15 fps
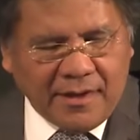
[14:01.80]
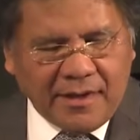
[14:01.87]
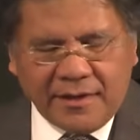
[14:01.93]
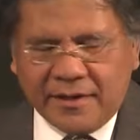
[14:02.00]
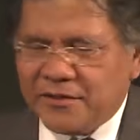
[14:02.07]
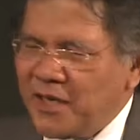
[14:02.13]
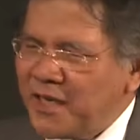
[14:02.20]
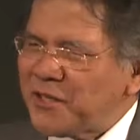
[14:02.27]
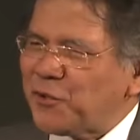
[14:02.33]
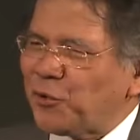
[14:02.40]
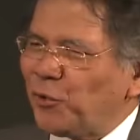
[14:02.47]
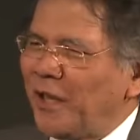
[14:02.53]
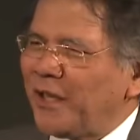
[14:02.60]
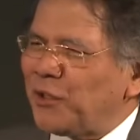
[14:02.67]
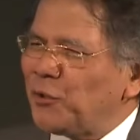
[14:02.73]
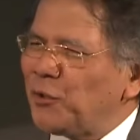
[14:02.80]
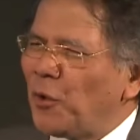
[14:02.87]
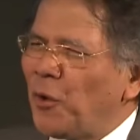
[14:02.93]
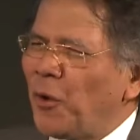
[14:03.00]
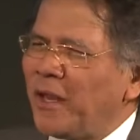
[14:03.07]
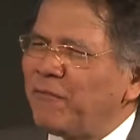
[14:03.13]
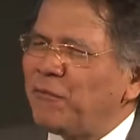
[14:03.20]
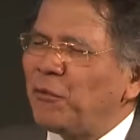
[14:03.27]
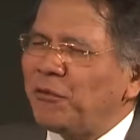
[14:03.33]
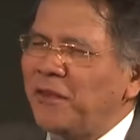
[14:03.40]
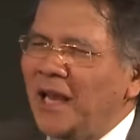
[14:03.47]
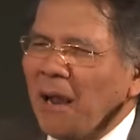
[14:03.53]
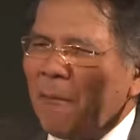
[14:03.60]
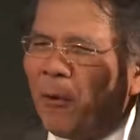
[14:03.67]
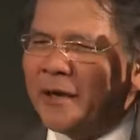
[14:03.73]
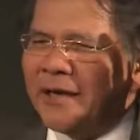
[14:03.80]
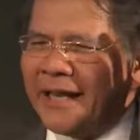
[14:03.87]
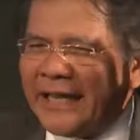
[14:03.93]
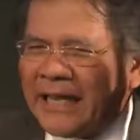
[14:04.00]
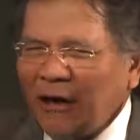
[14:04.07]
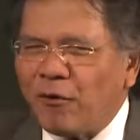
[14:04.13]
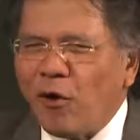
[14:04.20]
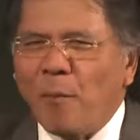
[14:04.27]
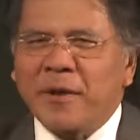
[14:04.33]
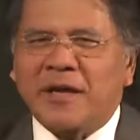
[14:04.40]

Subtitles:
Just to let you know, if you think about the economic